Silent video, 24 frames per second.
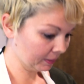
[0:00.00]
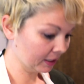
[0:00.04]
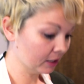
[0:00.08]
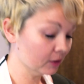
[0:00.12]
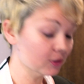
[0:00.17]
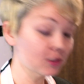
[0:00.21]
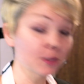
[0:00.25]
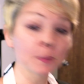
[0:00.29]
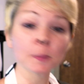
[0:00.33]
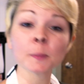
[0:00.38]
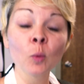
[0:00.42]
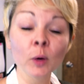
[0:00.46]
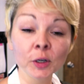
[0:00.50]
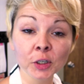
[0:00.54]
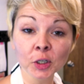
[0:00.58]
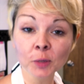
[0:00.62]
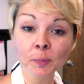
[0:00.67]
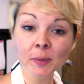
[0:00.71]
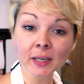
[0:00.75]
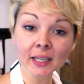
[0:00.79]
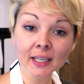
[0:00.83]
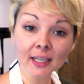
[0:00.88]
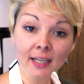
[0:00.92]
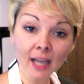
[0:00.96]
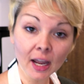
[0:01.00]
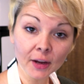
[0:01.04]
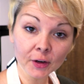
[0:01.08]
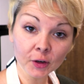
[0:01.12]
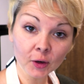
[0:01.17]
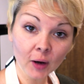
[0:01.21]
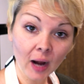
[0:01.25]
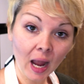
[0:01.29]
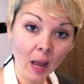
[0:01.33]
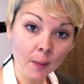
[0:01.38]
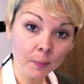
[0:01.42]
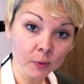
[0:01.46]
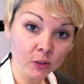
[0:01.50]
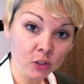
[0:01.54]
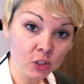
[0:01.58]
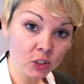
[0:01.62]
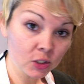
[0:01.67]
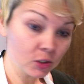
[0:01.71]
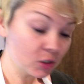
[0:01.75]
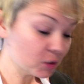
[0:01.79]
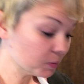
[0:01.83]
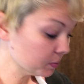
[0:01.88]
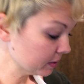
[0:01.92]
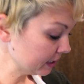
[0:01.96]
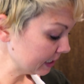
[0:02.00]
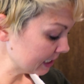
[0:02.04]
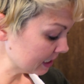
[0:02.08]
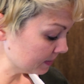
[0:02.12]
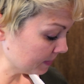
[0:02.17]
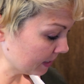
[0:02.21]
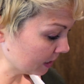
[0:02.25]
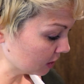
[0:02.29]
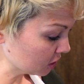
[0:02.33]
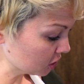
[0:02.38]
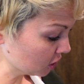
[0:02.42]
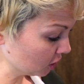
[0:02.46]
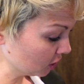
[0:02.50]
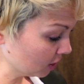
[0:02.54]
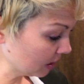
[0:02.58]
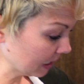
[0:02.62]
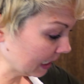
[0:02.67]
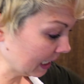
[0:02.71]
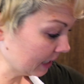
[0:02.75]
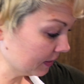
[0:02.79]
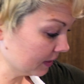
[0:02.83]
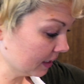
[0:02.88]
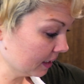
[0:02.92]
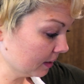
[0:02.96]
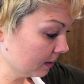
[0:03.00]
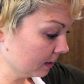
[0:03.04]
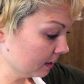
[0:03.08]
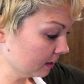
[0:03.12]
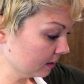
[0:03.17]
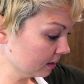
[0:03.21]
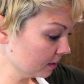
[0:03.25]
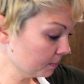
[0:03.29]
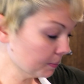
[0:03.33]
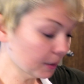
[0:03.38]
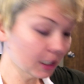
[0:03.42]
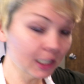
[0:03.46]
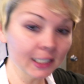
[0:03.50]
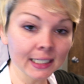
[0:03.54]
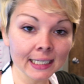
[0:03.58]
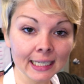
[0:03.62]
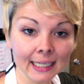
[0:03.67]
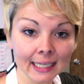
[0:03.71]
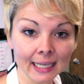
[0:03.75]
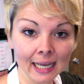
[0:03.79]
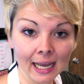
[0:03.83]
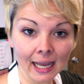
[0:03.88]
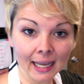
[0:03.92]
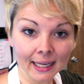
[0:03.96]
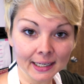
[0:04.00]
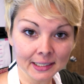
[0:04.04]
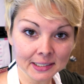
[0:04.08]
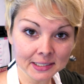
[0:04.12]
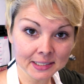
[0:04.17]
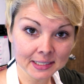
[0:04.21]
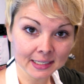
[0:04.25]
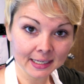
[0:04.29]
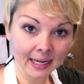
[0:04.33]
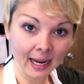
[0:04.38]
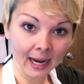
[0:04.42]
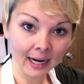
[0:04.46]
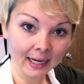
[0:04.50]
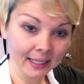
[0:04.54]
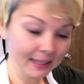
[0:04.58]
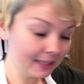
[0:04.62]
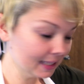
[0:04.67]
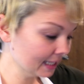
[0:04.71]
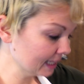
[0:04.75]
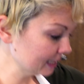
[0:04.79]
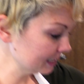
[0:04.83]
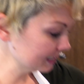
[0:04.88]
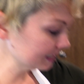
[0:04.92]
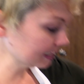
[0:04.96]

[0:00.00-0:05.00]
my nose. When you're picking out your apple juice, please make sure to get the murky kind, the kind that